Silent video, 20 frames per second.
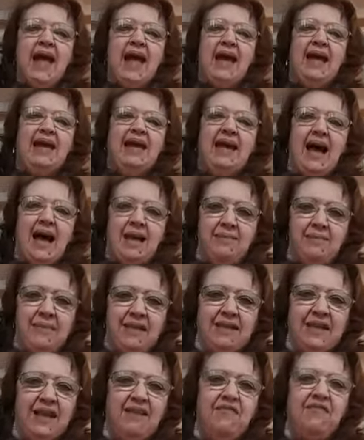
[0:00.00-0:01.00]
And I
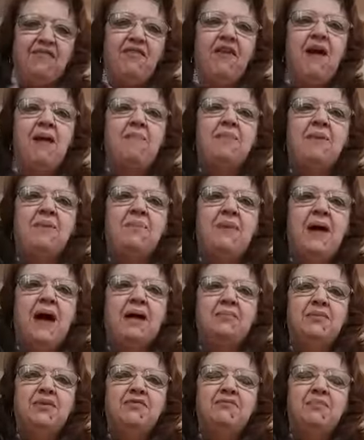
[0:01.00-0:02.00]
mean that from the
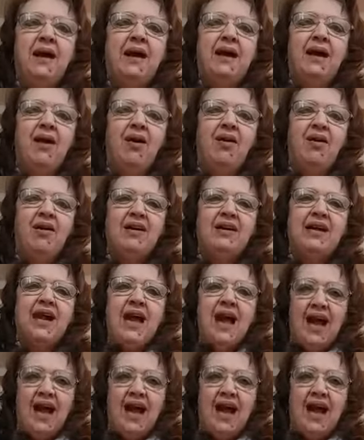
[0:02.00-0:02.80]
bottom of my heart.